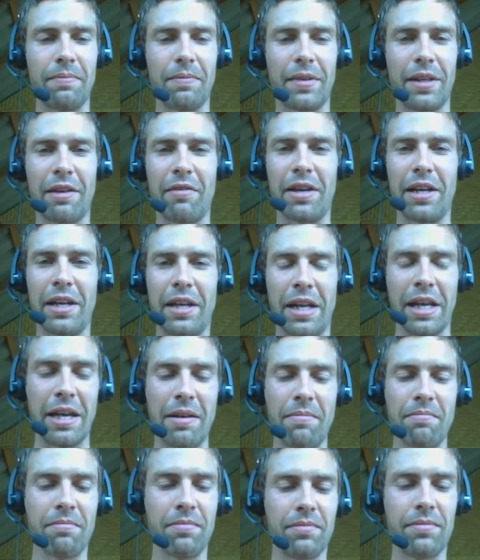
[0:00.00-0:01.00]
give it a
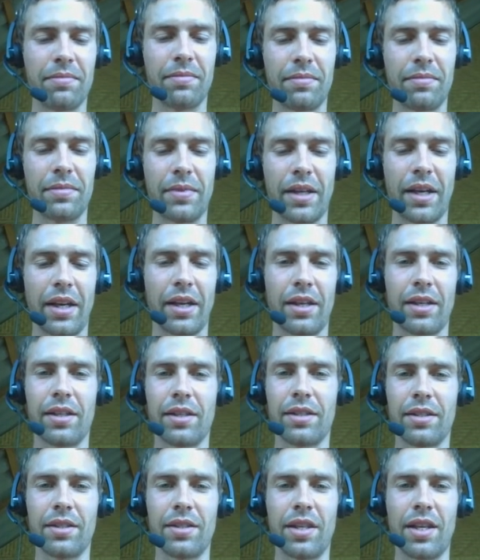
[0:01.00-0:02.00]
name like
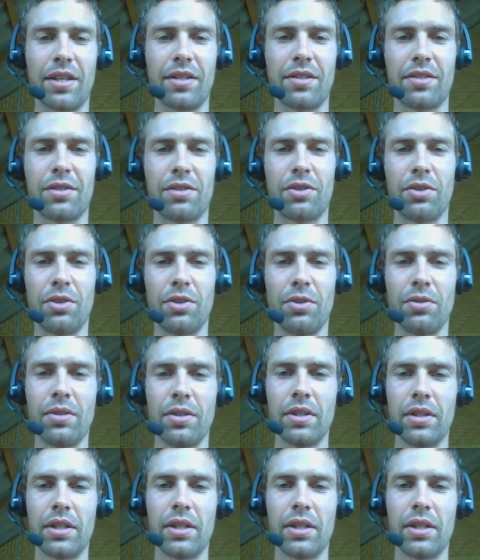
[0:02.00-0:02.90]
test2,